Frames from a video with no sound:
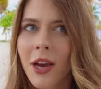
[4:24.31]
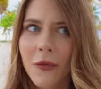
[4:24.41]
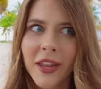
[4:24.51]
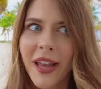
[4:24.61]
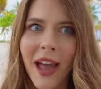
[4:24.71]

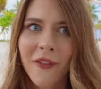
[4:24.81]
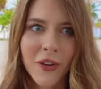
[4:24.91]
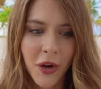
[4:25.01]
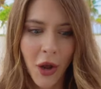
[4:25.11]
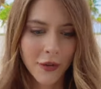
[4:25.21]
Really
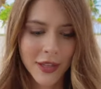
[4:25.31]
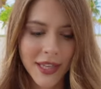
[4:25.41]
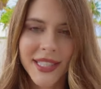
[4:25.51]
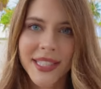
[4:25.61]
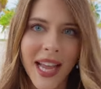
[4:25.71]
every note in
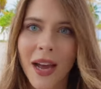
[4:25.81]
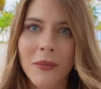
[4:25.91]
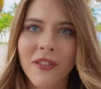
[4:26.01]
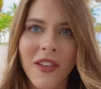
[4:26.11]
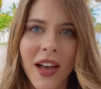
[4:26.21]
this is
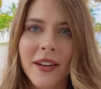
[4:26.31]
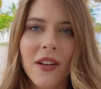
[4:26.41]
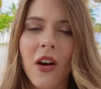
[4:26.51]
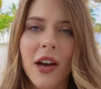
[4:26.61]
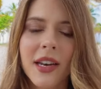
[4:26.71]
amplified
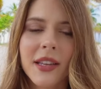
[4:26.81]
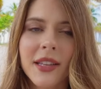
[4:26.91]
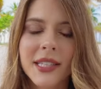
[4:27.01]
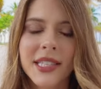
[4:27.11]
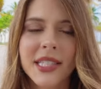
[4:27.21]
on
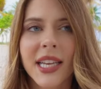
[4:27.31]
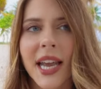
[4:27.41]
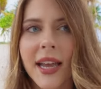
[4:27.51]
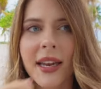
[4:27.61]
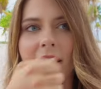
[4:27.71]
the
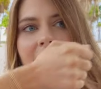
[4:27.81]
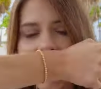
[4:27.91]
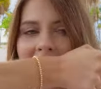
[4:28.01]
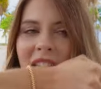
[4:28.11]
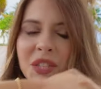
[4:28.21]
skin.
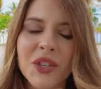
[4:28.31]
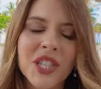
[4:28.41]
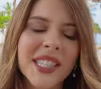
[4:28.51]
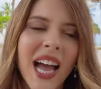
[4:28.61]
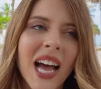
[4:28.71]
Cashmere
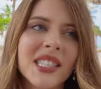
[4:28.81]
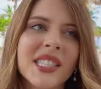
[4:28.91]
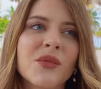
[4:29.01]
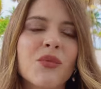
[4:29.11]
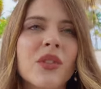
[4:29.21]
just adds
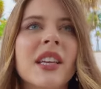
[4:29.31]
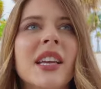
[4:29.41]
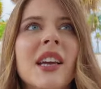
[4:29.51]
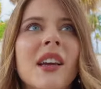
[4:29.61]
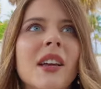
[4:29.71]
this really